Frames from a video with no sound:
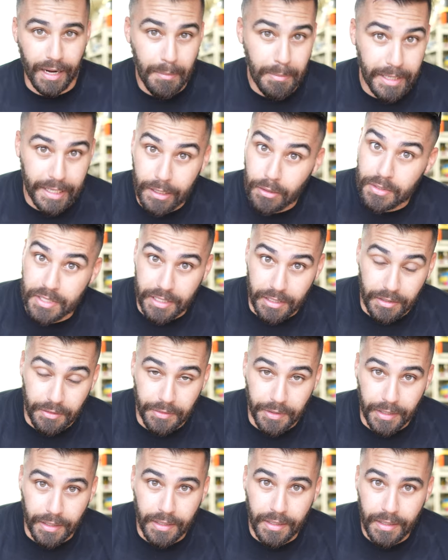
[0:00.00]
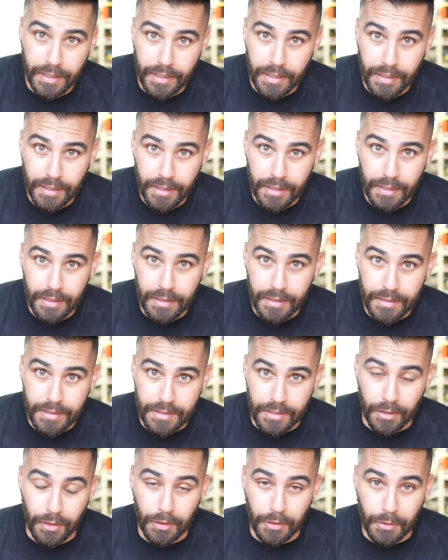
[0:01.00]
I'm guilty of it.
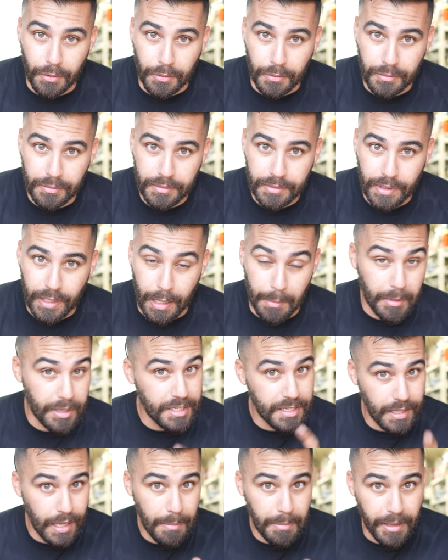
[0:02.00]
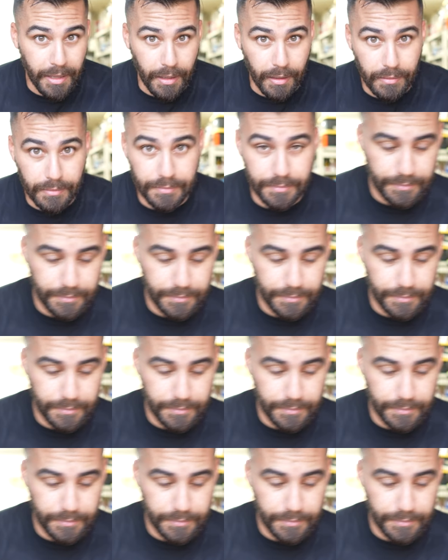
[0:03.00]
So I'm gonna stop that.